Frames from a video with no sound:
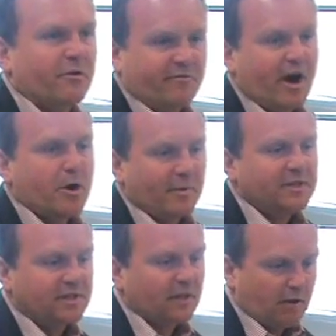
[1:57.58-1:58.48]

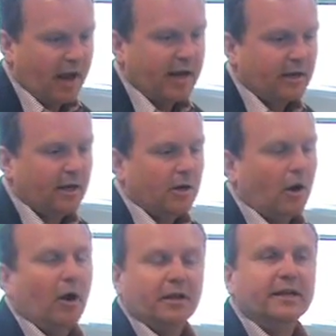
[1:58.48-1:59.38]
environments and the like,
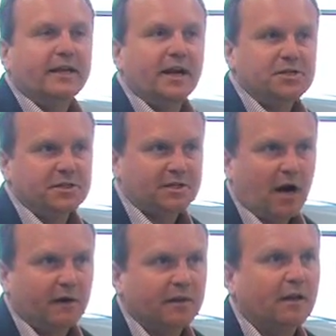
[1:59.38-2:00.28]
all indications
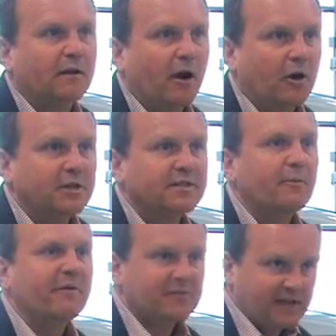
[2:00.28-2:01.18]
are that the targets that
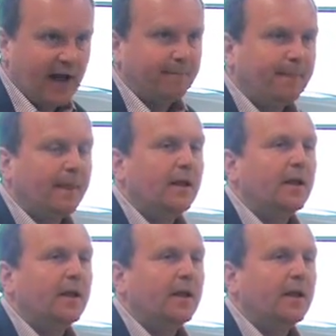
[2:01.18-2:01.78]
we've set